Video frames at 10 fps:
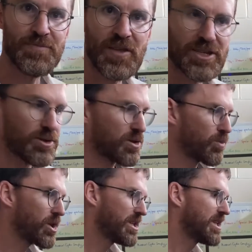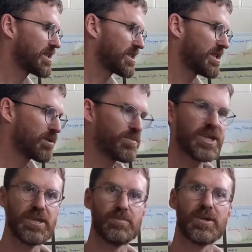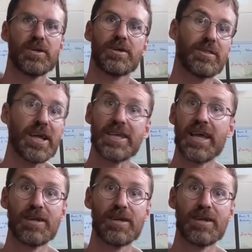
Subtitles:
So it's pretty neat to see the beam, like a